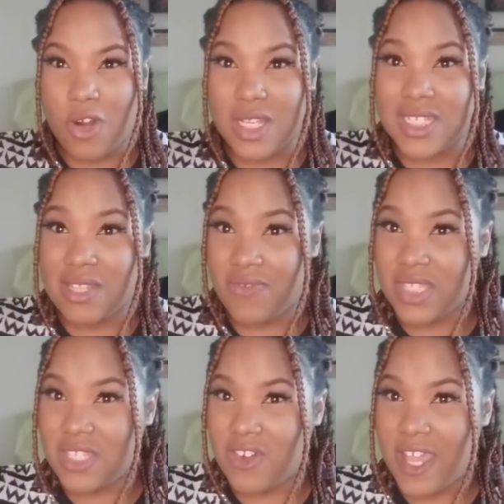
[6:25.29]

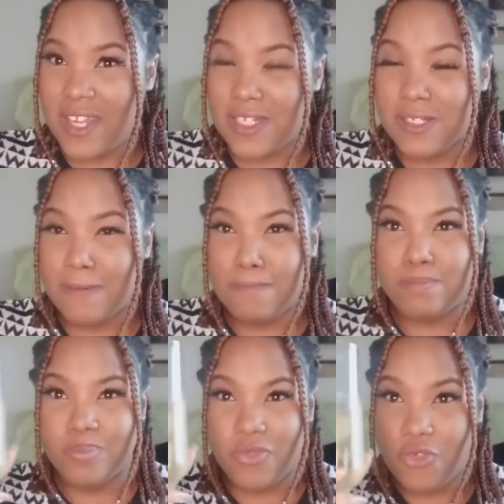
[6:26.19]
70 rand
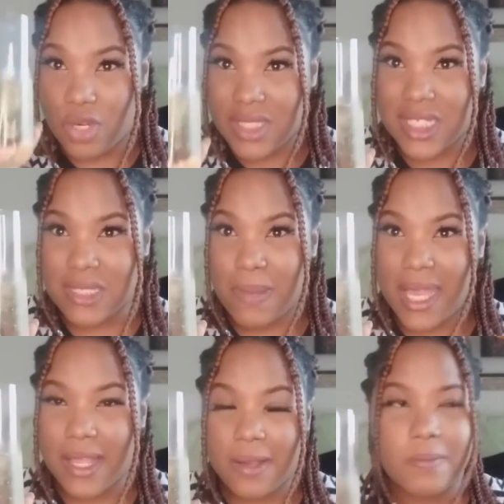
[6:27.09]
for a 6-pack.